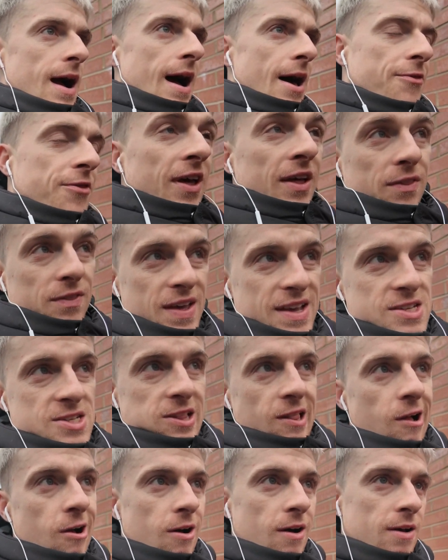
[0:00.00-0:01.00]
I think
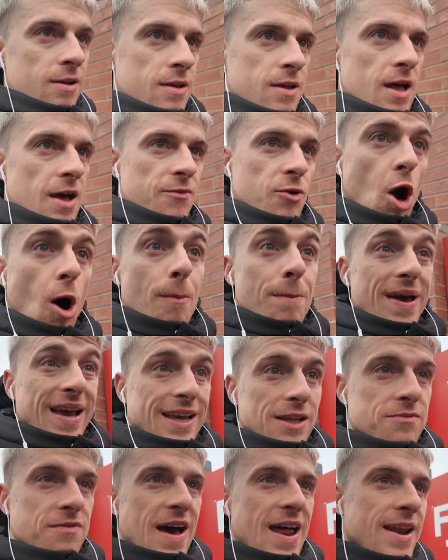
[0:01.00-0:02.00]
this lot have got a
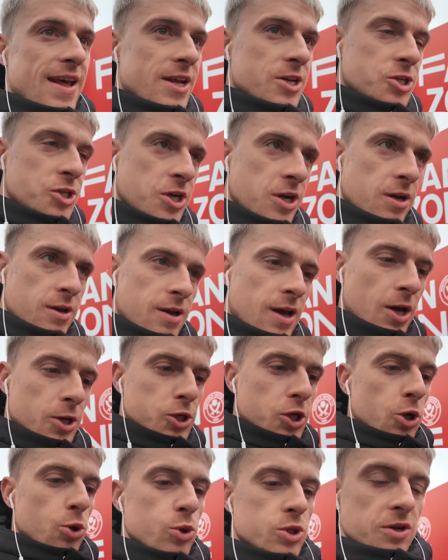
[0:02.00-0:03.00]
big advantage, a
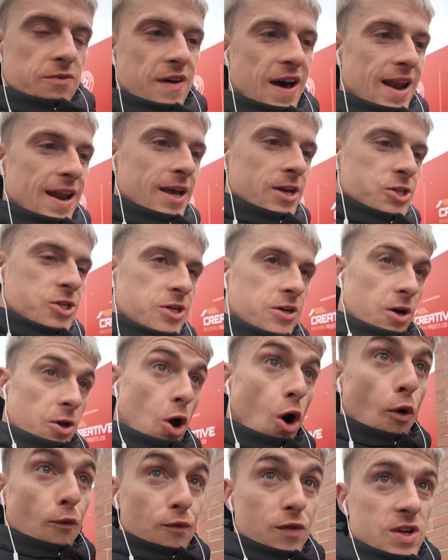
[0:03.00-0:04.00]
huge advantage.
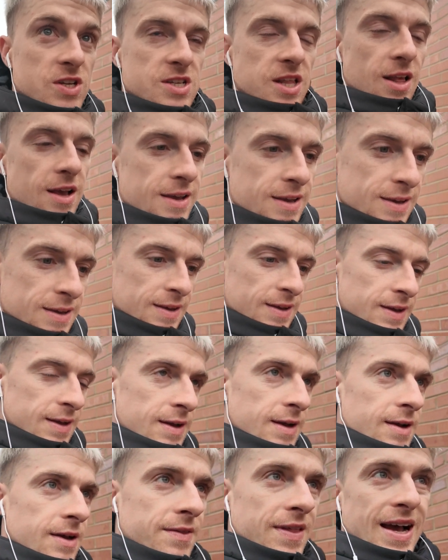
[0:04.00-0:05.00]
And obviously,
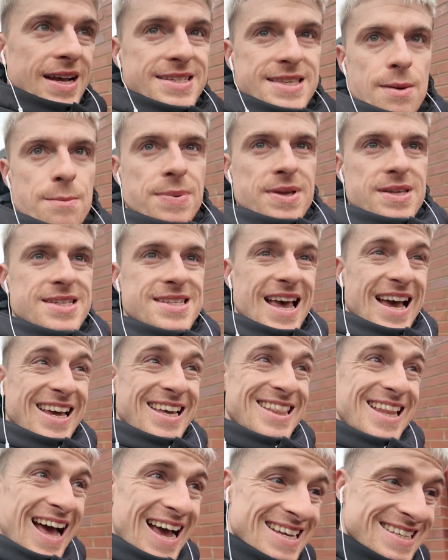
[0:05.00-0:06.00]
that is them being
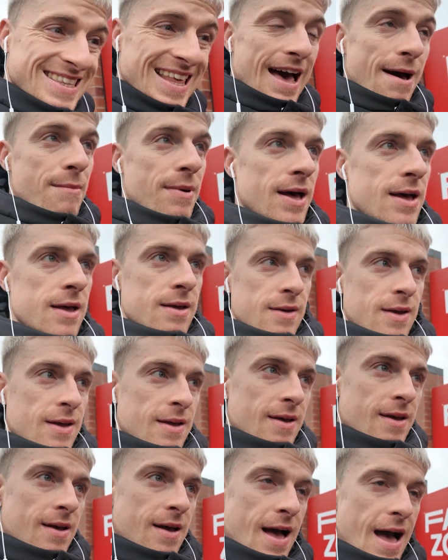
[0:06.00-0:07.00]
second. That is them
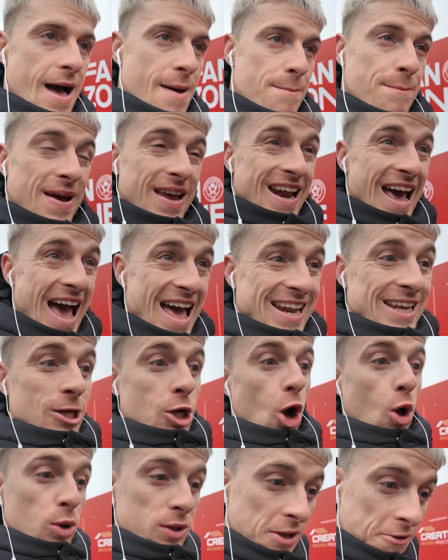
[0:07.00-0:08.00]
being ahead in
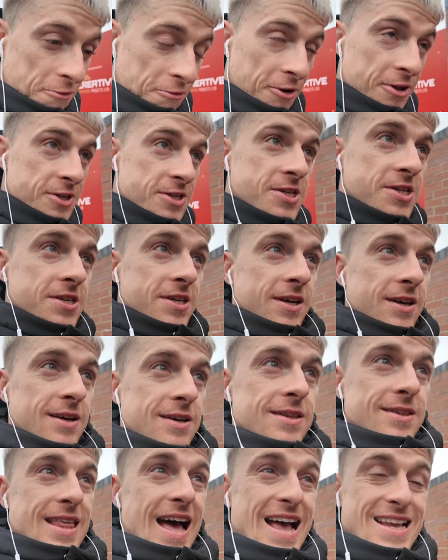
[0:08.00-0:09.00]
goal difference.
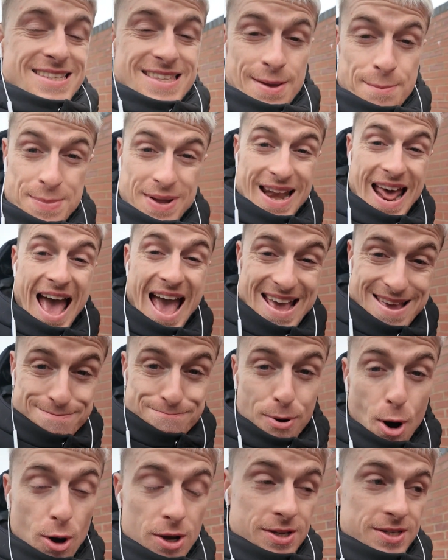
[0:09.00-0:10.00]
That's them being
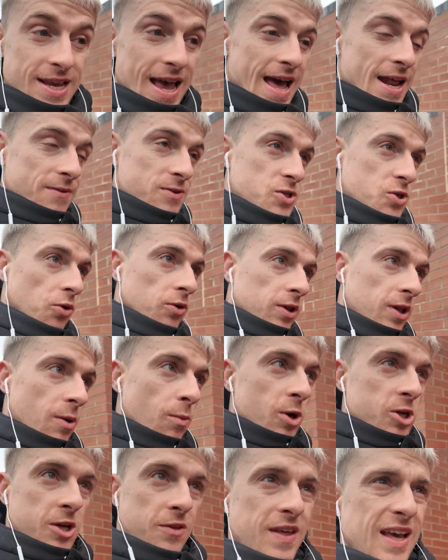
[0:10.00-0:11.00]
8 points ahead of
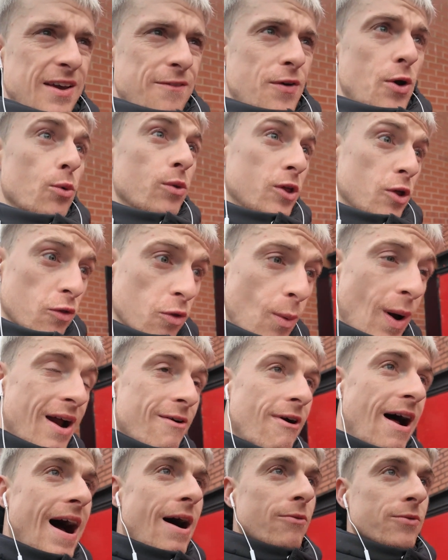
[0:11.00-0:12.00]
Sunderland, which I think if it were the other way
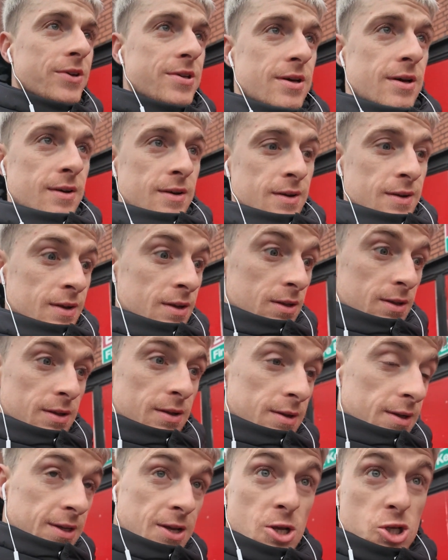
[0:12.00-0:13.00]
around,
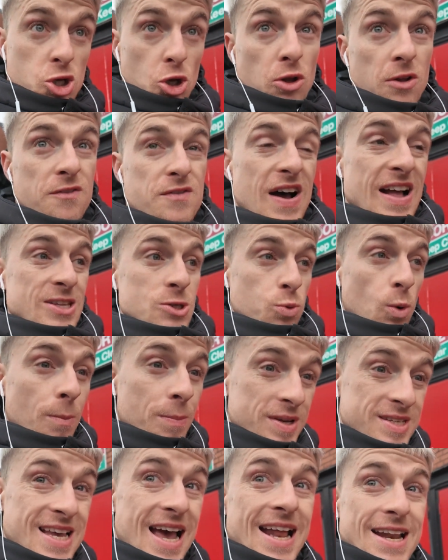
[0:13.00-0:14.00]
Sunderland fans would
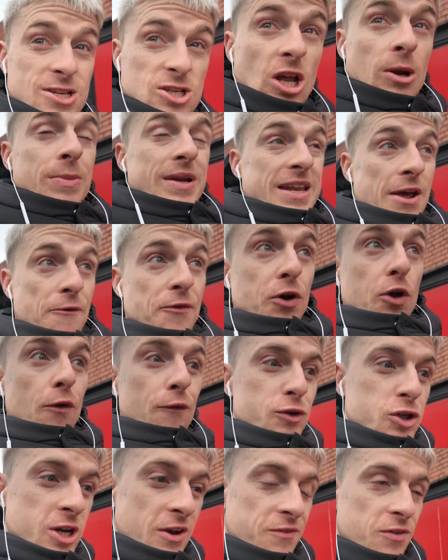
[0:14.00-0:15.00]
be saying it's going to be
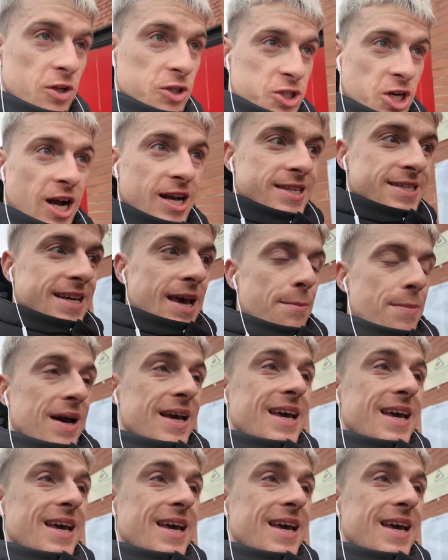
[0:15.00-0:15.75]
difficult for Sheffield United to get